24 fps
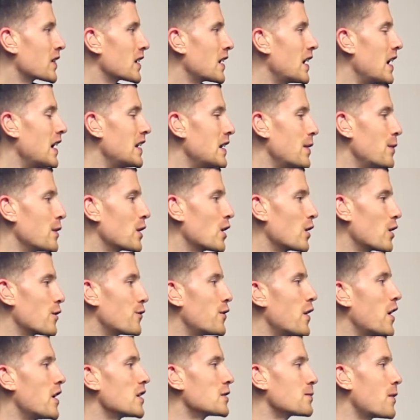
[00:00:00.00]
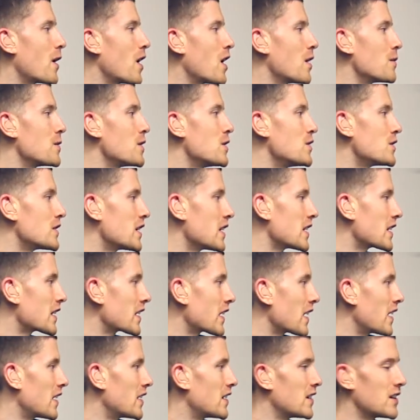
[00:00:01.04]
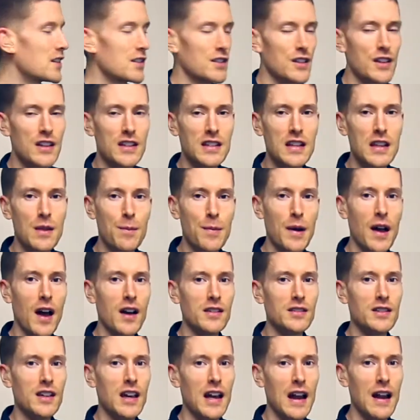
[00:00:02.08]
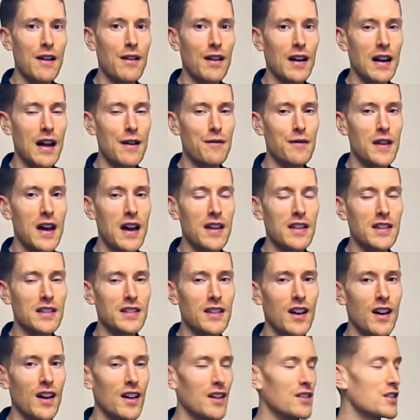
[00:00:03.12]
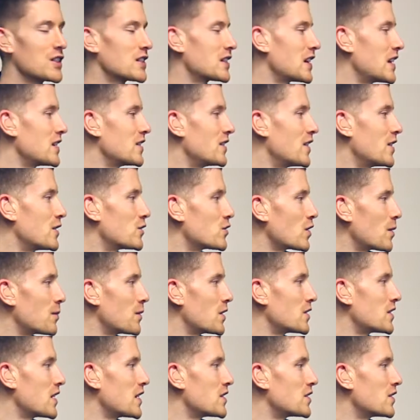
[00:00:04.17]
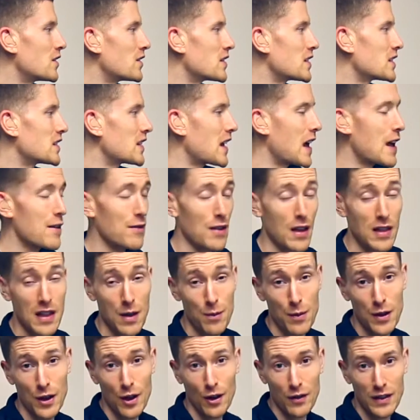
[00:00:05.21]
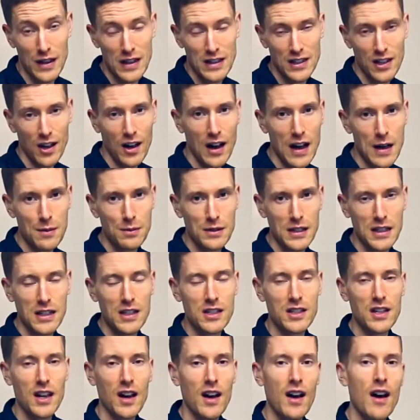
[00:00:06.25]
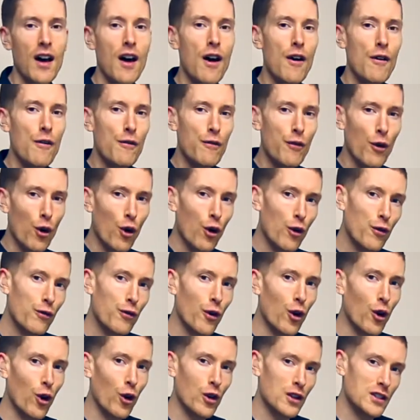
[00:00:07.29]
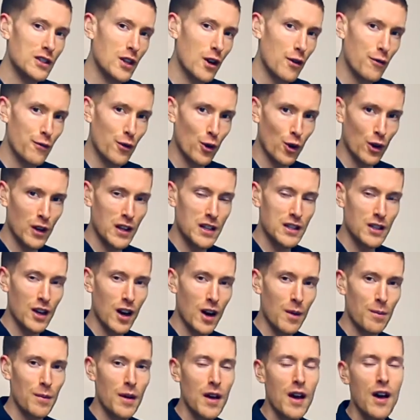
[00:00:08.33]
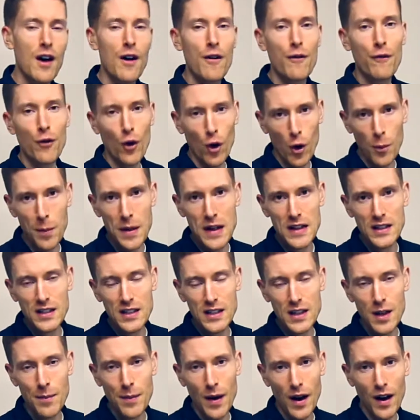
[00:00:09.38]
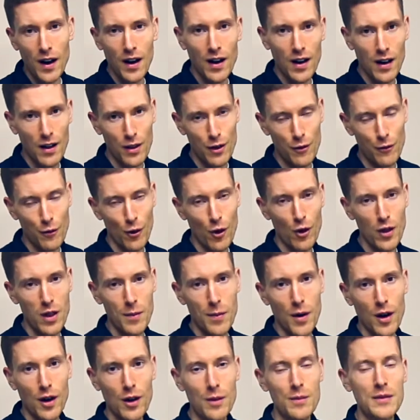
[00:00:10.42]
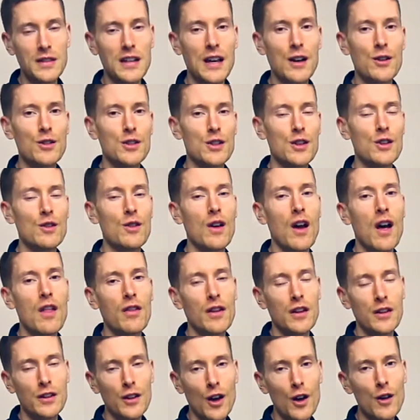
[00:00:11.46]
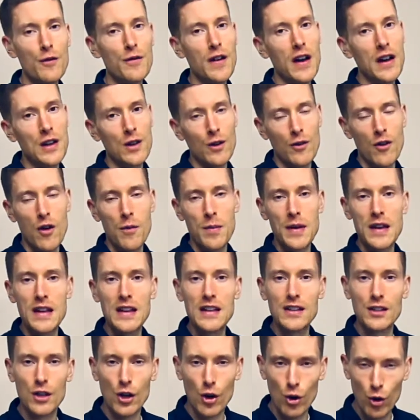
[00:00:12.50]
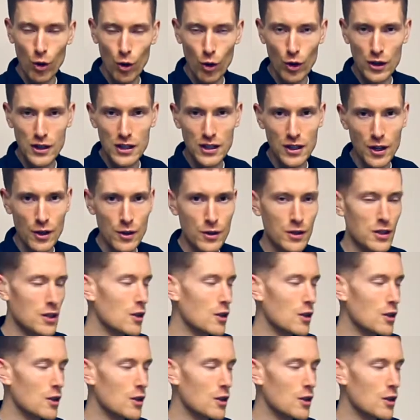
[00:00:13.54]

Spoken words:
And then we've got the first bar of music, so you can see the percussion clef there at the start, just letting you know it's drum notation on the stave. And then we've got the time signature, 4/4. So 4 at the top, 4 beats in the bar. The 4 at the bottom tells you the note value of a beat is a quarter note.